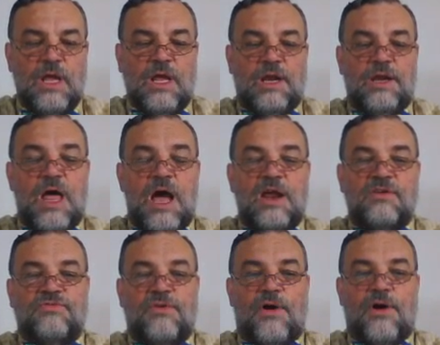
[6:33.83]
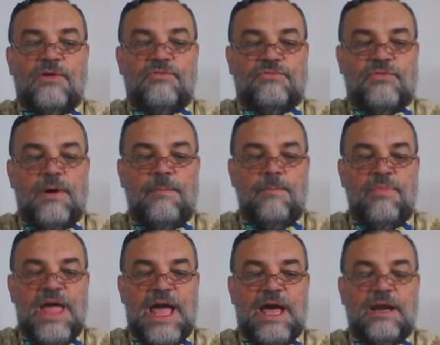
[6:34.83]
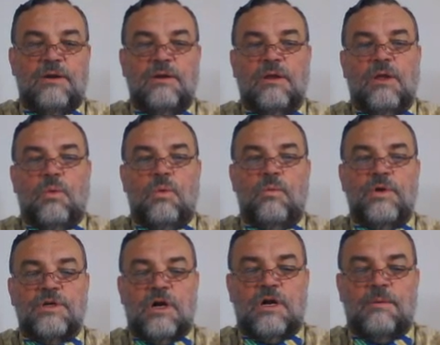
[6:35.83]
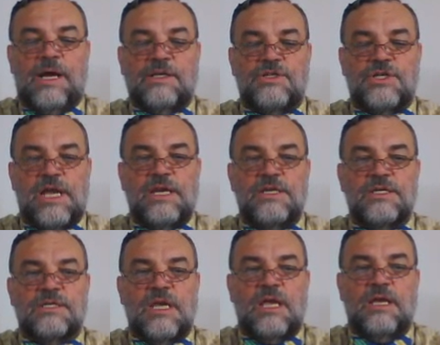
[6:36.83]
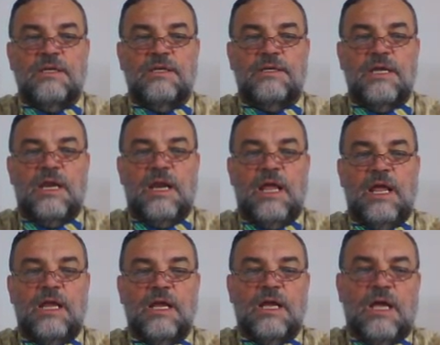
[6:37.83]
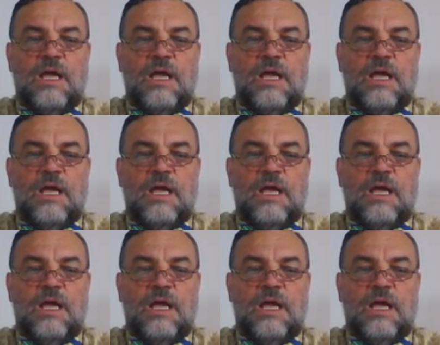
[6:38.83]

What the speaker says: Not far from that when we talk about changes in DNA.